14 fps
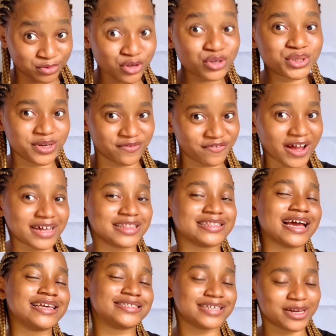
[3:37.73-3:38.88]
due to the fact
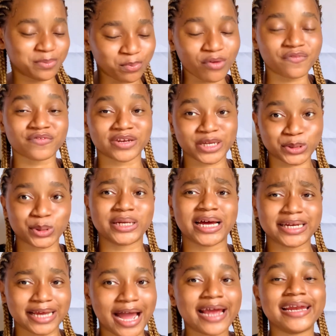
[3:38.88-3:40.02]
that I said puffiness
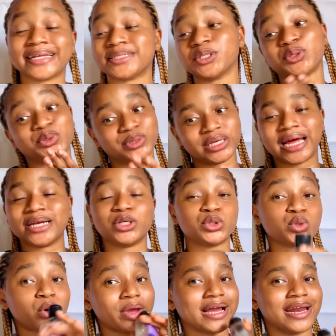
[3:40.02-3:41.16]
under the eye, that is to say that
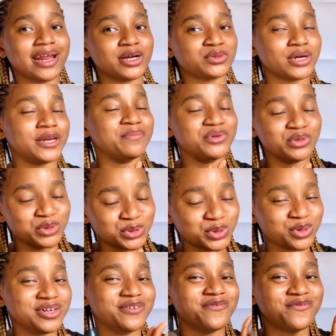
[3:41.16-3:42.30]
this oil can actually be
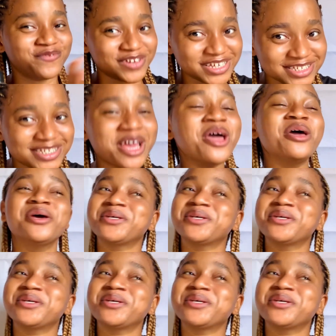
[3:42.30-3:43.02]
used on the face.